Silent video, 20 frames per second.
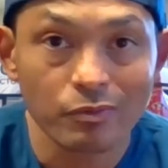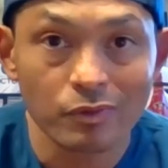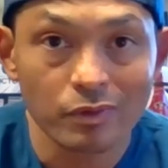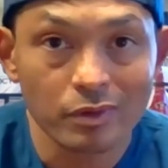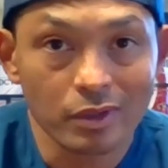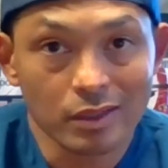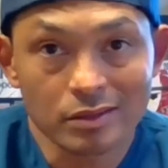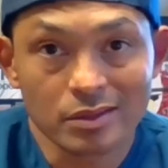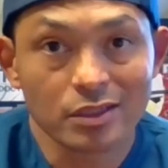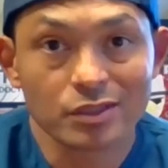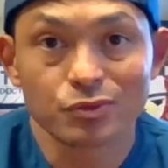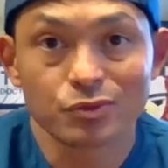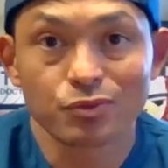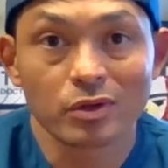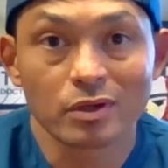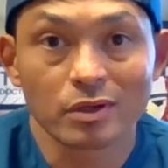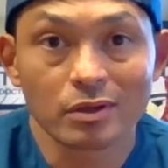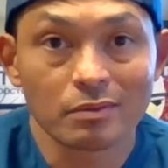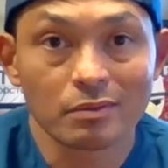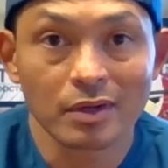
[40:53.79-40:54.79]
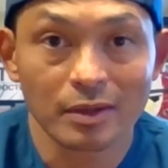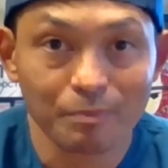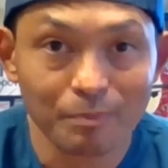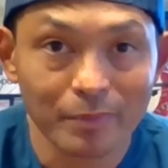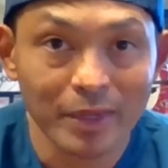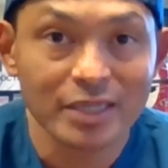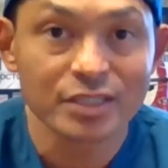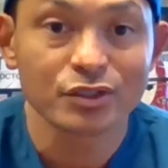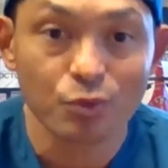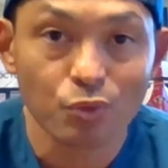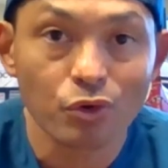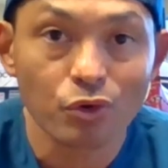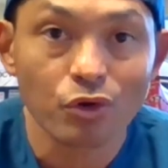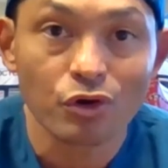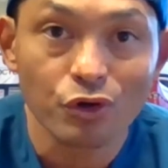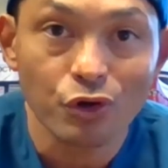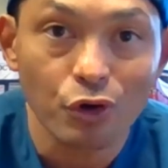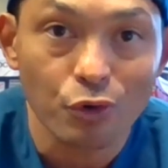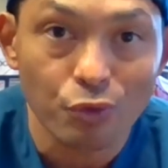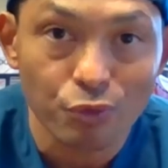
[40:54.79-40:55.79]
it does what it makes the
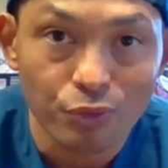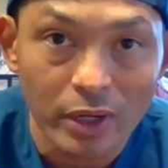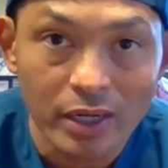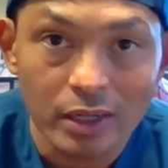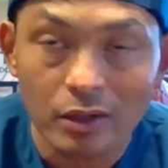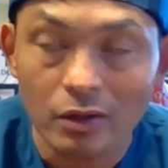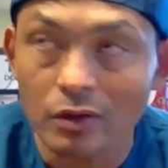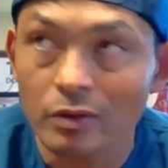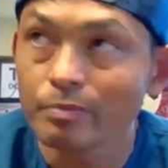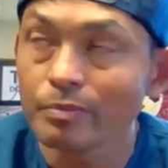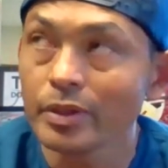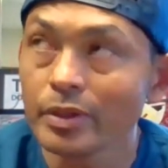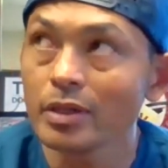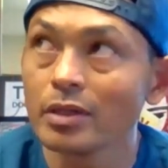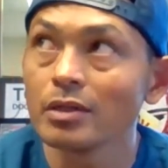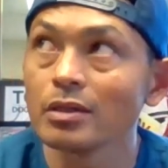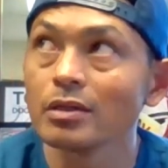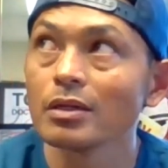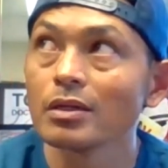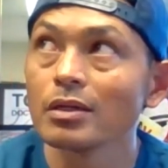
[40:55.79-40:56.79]
world go round but